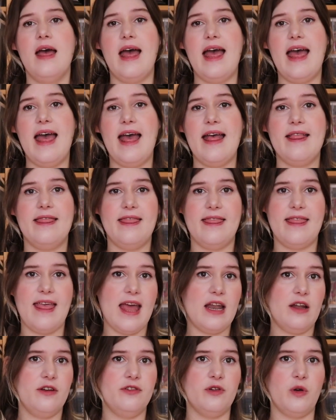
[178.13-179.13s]
And
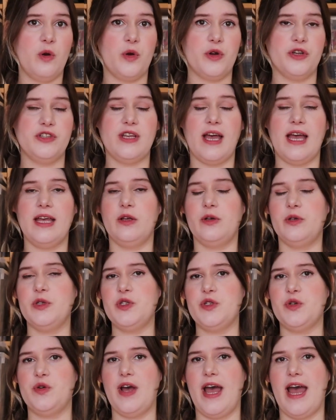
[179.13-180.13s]
then of course I
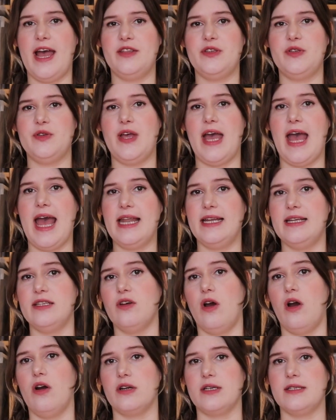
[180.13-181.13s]
also had to edit
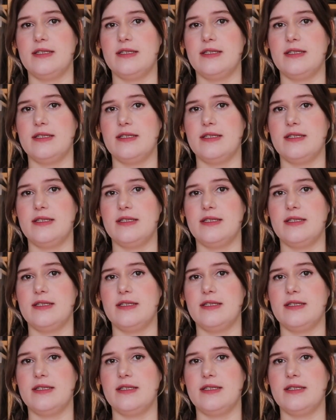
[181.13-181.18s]
our